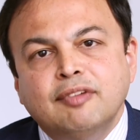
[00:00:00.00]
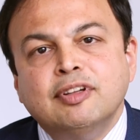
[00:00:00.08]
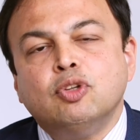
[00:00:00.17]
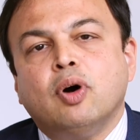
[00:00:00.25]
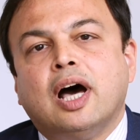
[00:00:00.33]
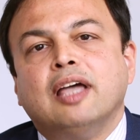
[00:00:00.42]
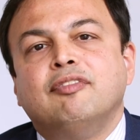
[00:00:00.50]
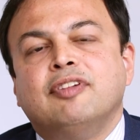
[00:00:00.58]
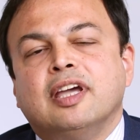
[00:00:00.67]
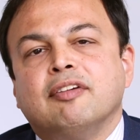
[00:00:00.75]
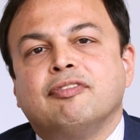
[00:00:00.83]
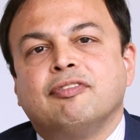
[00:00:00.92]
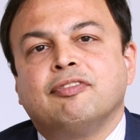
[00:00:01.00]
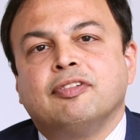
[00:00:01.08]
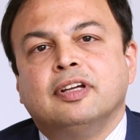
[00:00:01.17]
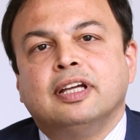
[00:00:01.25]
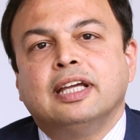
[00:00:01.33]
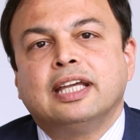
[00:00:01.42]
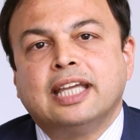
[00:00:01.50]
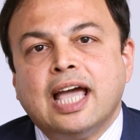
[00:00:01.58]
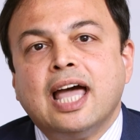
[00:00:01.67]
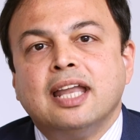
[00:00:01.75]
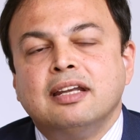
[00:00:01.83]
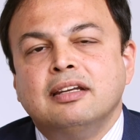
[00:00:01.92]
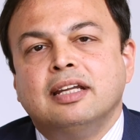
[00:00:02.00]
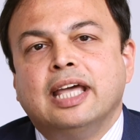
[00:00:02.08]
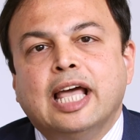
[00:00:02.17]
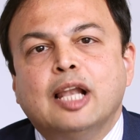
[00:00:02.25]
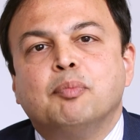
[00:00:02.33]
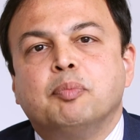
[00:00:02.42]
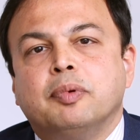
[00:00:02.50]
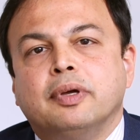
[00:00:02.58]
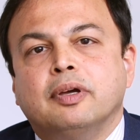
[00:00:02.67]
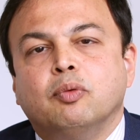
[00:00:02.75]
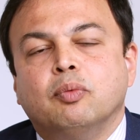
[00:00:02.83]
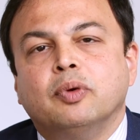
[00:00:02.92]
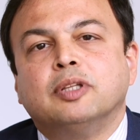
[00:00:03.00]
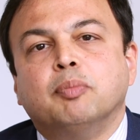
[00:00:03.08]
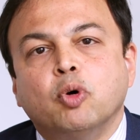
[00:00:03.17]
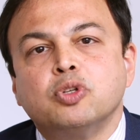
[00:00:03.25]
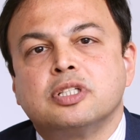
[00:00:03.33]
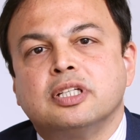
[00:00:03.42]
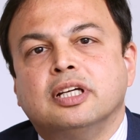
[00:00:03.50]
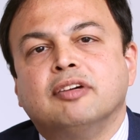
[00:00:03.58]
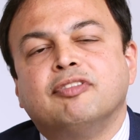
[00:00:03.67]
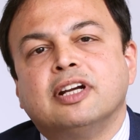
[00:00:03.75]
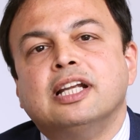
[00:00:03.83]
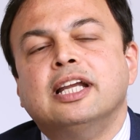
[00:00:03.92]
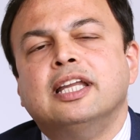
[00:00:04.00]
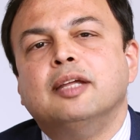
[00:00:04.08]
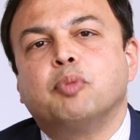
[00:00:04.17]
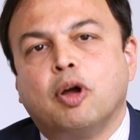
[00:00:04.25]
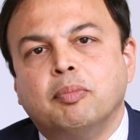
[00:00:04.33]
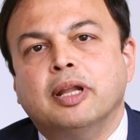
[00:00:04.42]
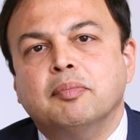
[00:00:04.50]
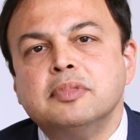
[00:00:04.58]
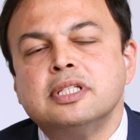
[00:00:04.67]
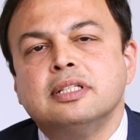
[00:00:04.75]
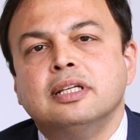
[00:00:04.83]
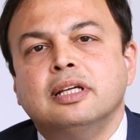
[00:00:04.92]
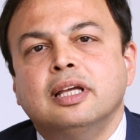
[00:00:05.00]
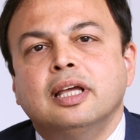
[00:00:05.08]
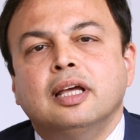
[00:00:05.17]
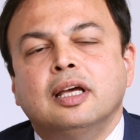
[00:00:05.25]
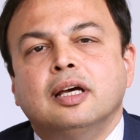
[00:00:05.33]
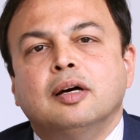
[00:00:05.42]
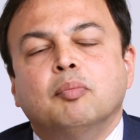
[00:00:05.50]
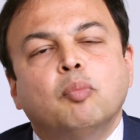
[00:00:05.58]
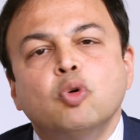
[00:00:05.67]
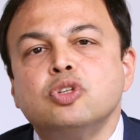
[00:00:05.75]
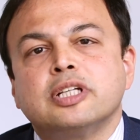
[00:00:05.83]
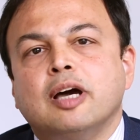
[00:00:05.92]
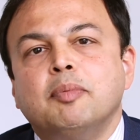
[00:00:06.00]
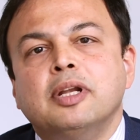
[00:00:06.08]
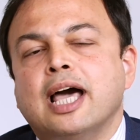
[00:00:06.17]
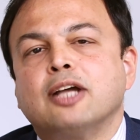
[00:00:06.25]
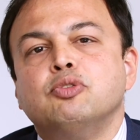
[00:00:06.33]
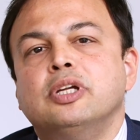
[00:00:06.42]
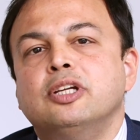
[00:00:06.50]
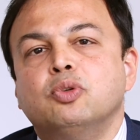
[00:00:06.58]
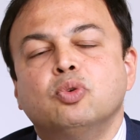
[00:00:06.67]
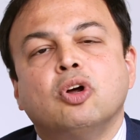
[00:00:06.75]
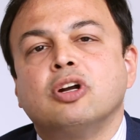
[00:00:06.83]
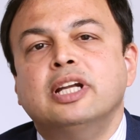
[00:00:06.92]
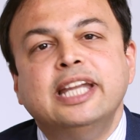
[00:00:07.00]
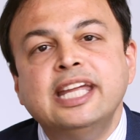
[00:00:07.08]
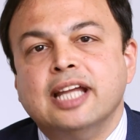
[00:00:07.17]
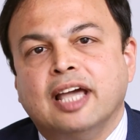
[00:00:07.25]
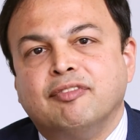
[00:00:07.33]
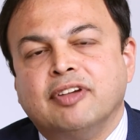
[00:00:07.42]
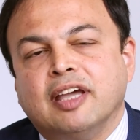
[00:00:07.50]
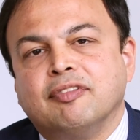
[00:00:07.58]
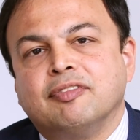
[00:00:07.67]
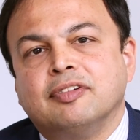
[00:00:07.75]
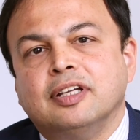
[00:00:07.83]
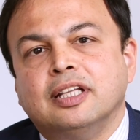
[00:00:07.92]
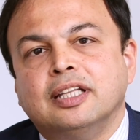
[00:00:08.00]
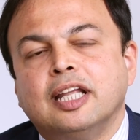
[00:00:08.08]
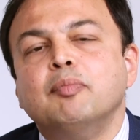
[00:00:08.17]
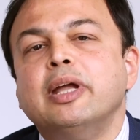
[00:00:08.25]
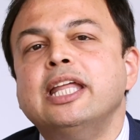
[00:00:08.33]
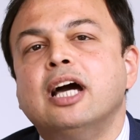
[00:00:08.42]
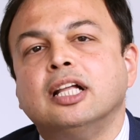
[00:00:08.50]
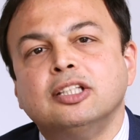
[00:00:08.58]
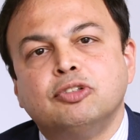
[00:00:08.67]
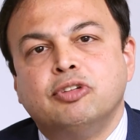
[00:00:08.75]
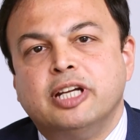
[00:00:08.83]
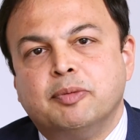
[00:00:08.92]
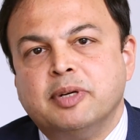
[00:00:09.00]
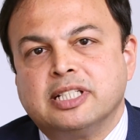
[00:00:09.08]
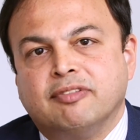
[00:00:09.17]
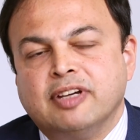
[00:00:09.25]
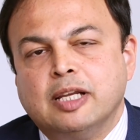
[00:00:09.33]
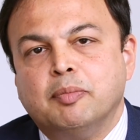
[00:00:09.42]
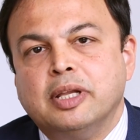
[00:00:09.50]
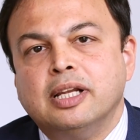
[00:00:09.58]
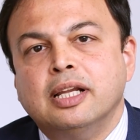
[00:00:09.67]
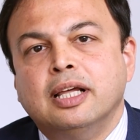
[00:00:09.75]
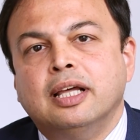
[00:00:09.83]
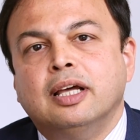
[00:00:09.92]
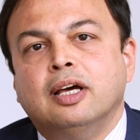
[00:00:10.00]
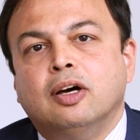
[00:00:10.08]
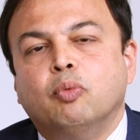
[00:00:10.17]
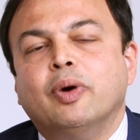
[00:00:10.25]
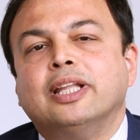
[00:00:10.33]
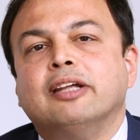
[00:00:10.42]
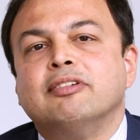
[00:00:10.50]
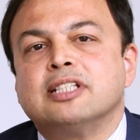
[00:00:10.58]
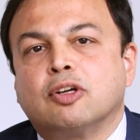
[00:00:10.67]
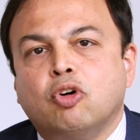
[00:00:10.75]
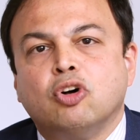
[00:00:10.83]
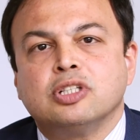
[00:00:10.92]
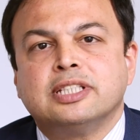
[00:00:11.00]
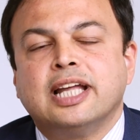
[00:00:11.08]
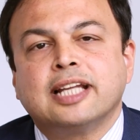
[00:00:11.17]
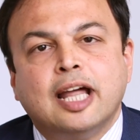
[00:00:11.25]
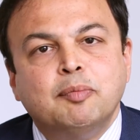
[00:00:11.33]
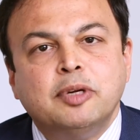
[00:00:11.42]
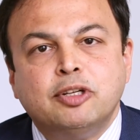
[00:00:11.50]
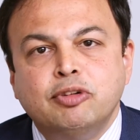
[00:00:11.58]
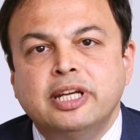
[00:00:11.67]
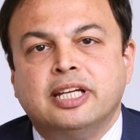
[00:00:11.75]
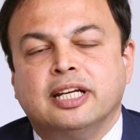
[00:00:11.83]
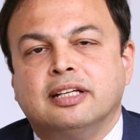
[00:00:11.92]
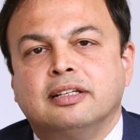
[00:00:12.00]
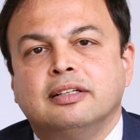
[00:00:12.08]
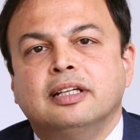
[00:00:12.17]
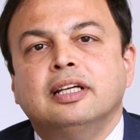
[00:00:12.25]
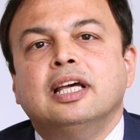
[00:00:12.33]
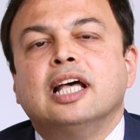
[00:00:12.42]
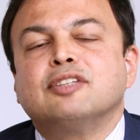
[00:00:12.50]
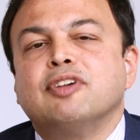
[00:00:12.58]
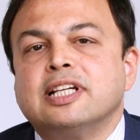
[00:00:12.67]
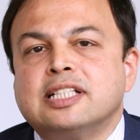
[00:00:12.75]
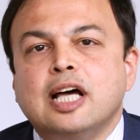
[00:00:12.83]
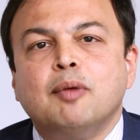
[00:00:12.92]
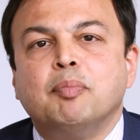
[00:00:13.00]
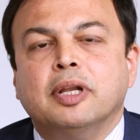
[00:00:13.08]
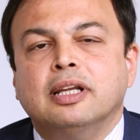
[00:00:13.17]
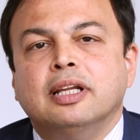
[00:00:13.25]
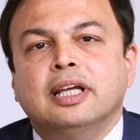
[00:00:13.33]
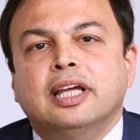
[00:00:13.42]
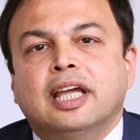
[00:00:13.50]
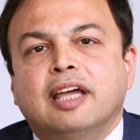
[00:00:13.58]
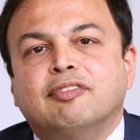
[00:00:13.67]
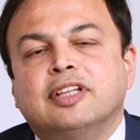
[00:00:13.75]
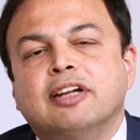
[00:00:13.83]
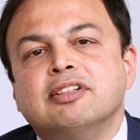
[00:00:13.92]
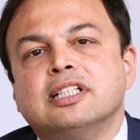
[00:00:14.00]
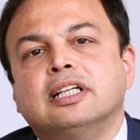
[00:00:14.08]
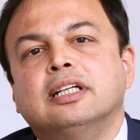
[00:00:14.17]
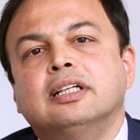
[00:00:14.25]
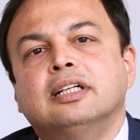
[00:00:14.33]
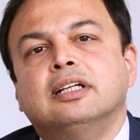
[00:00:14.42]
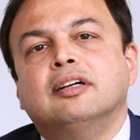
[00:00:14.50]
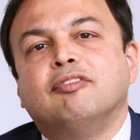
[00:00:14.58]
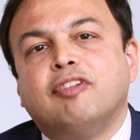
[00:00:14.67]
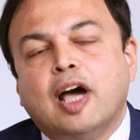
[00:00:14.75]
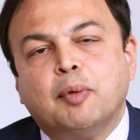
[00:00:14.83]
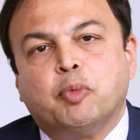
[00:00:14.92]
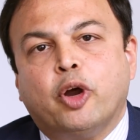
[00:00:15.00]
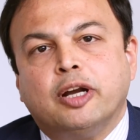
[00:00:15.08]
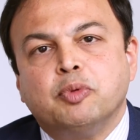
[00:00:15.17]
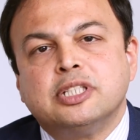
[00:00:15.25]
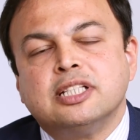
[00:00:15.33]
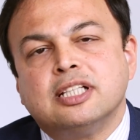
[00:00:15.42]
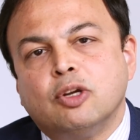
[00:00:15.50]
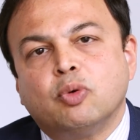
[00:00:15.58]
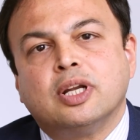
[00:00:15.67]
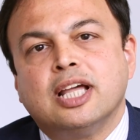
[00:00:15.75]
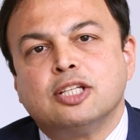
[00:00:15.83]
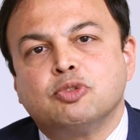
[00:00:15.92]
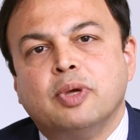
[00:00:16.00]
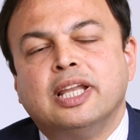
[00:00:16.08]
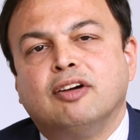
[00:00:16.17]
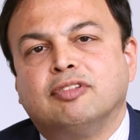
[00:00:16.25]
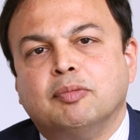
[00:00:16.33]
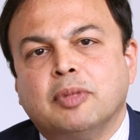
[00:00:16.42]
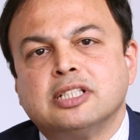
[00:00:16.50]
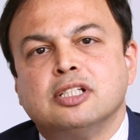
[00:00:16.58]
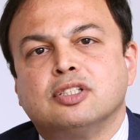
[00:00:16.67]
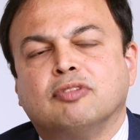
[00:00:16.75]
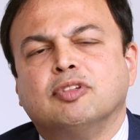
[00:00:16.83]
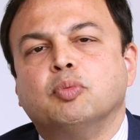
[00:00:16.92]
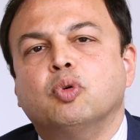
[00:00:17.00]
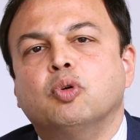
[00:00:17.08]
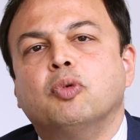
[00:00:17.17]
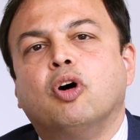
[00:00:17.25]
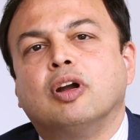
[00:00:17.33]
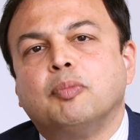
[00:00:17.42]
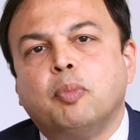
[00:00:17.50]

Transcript: Even though IVF can help with most fertility problems, most couples actually do not need IVF. There are many other treatments available where there is a cause that can be treated. As for example, if there is a fibroid, which is a localized swelling of the muscles of the womb,